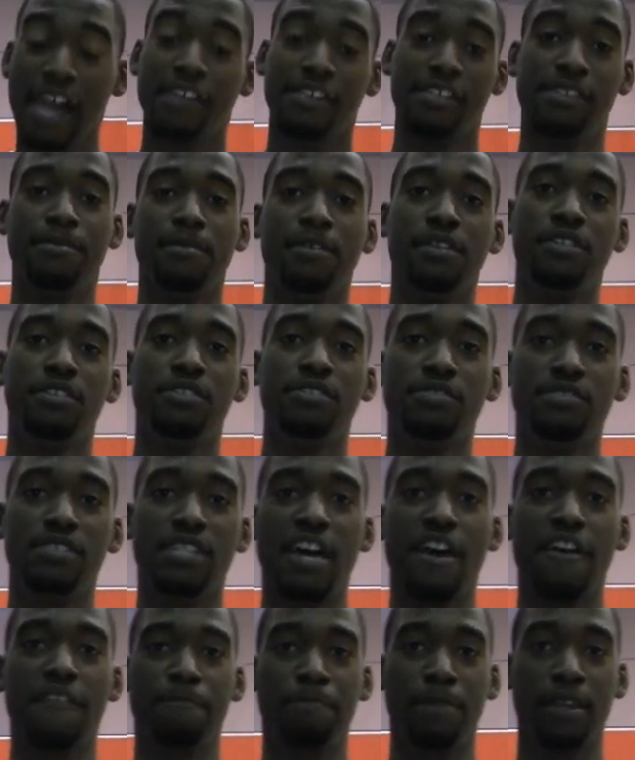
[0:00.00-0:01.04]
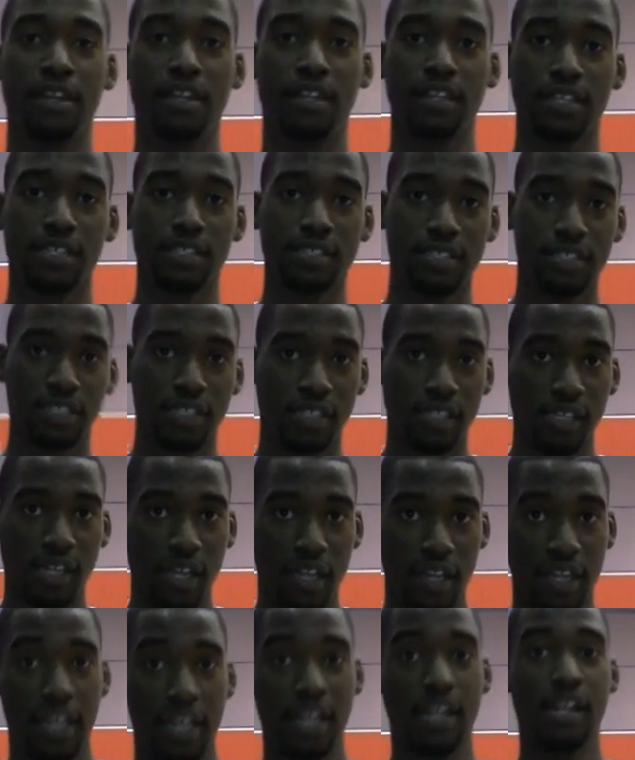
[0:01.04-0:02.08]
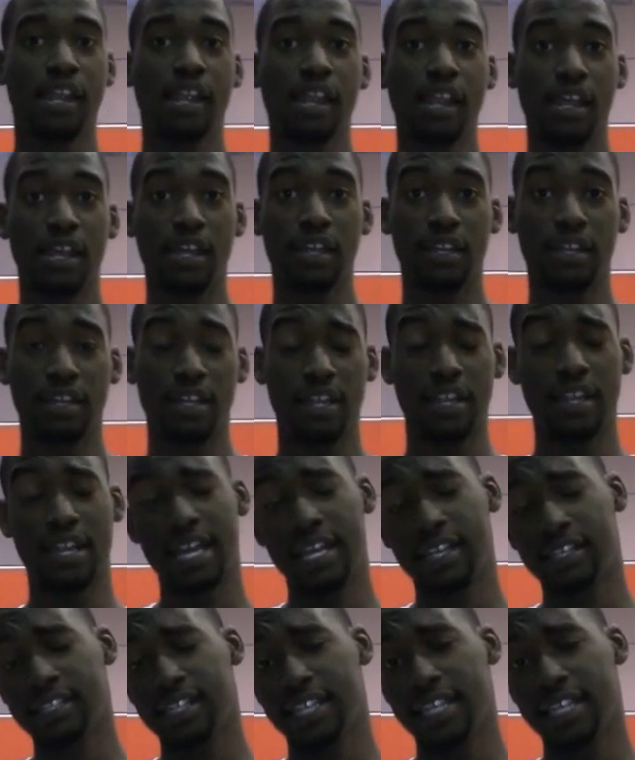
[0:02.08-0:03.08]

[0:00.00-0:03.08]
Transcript: Some of the dudes I've played against that's